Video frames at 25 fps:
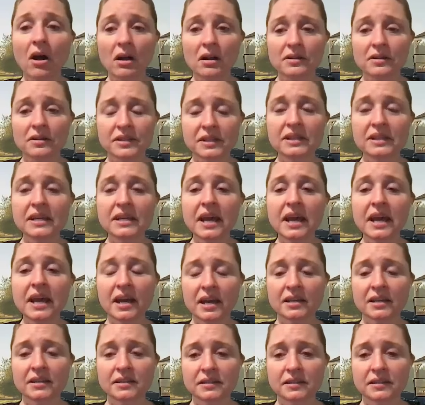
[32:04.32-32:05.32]
fault. who you should
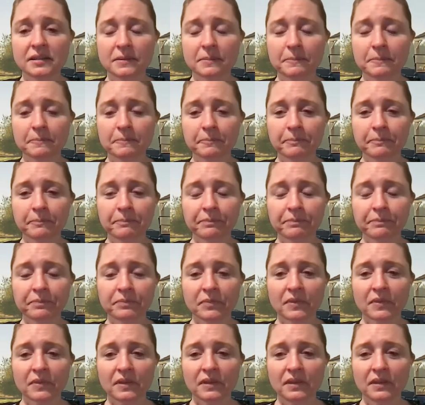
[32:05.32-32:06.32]
yeah. be ashamed of or
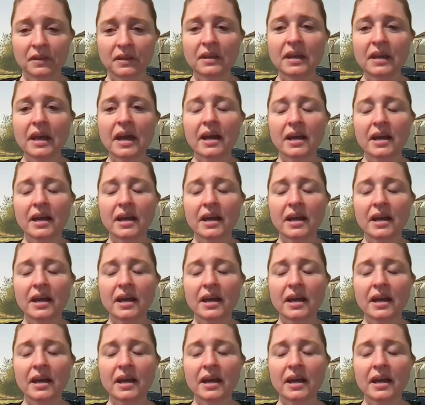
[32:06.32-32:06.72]
something like that.